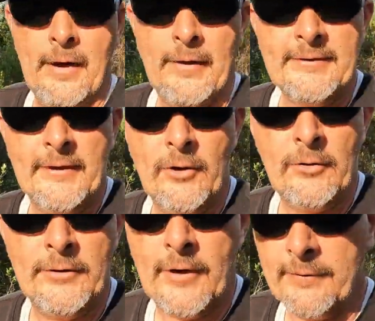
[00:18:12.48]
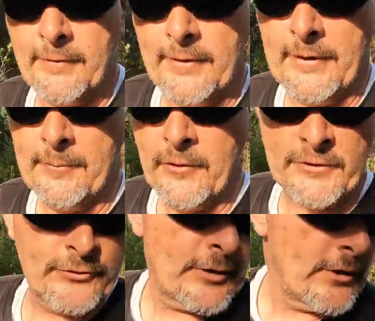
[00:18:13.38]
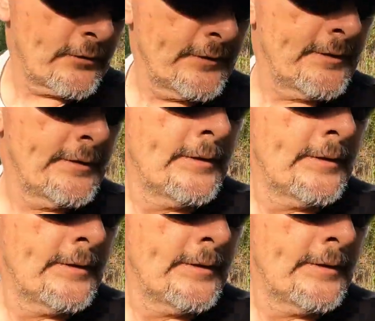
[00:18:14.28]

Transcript: was going to hold off on any more drone